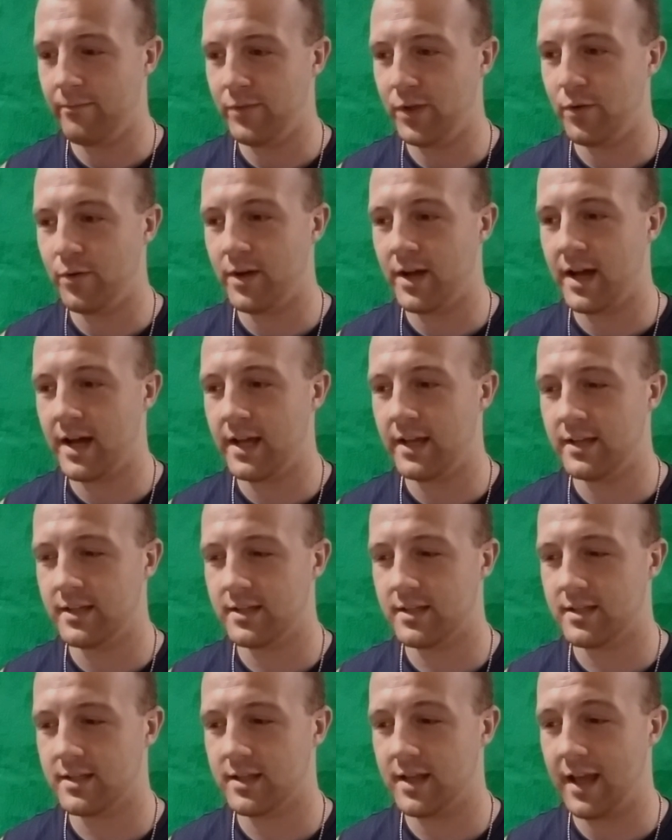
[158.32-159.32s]
You
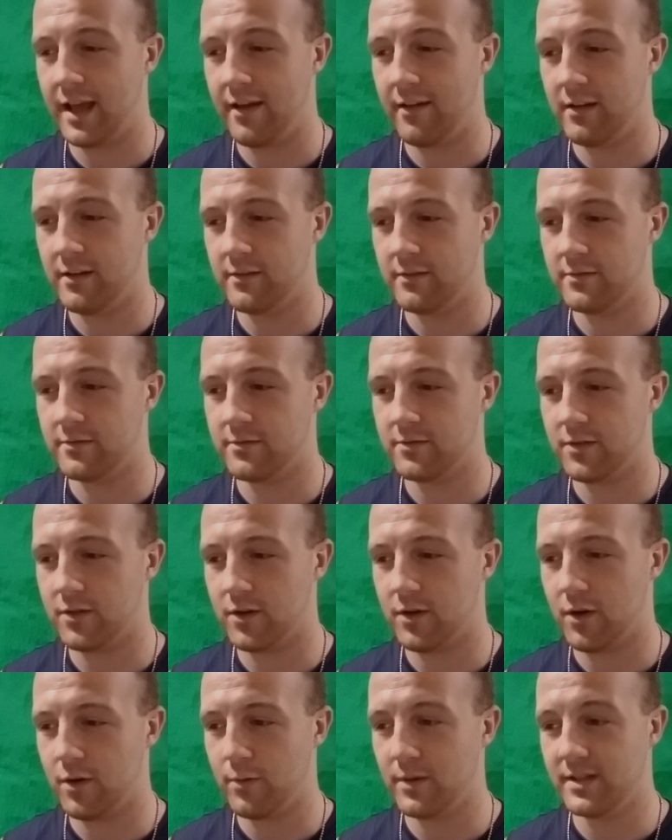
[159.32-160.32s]
guys have
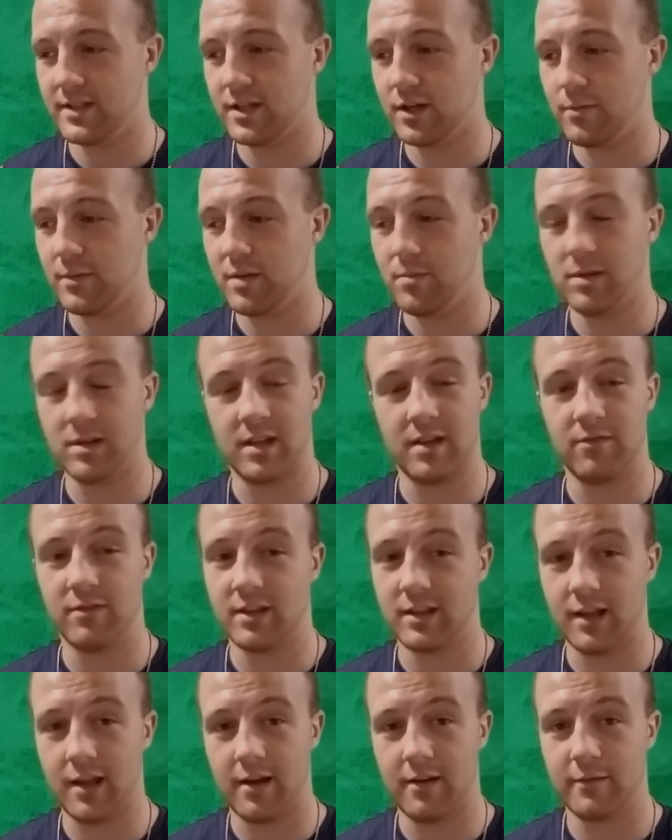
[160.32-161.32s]
always helped me believe
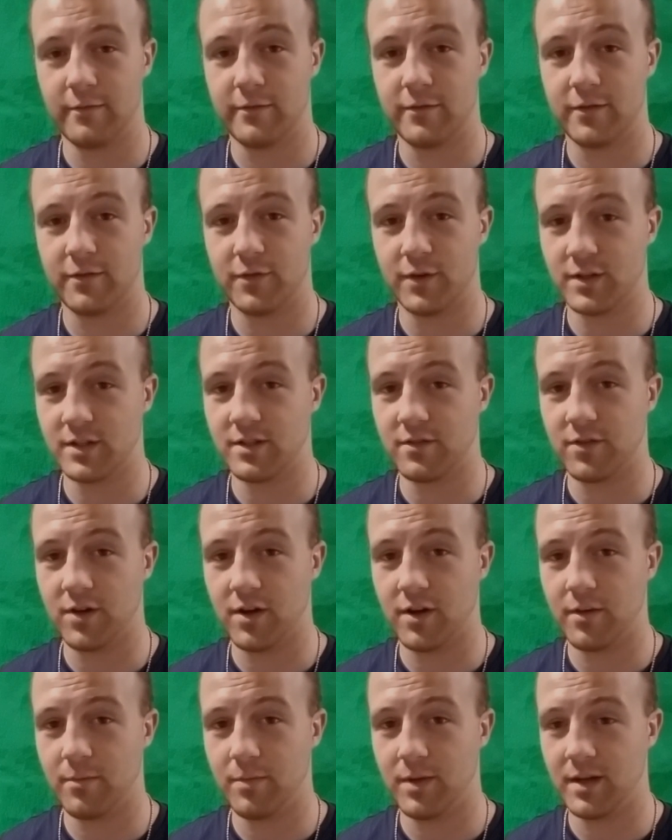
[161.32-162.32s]
in love, first of
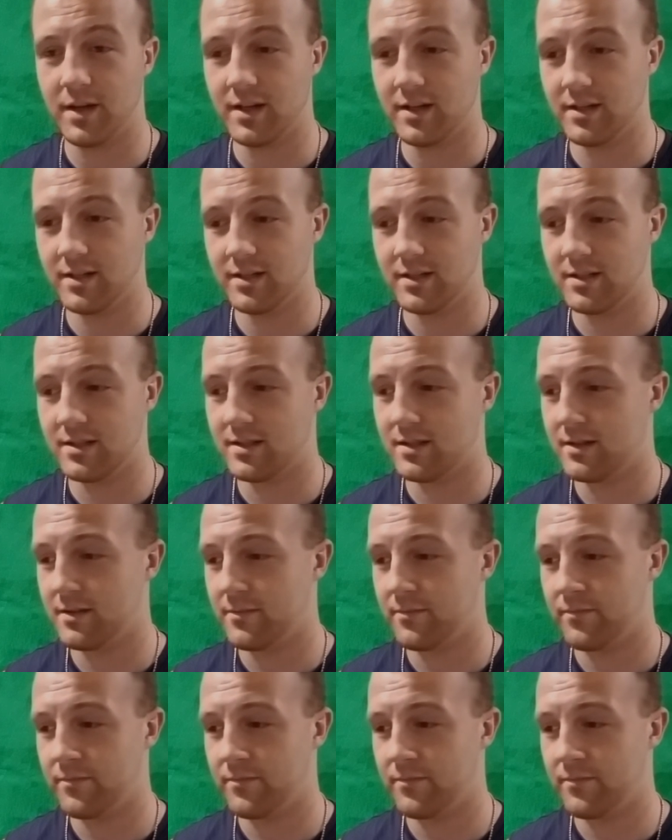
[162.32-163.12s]
all, because,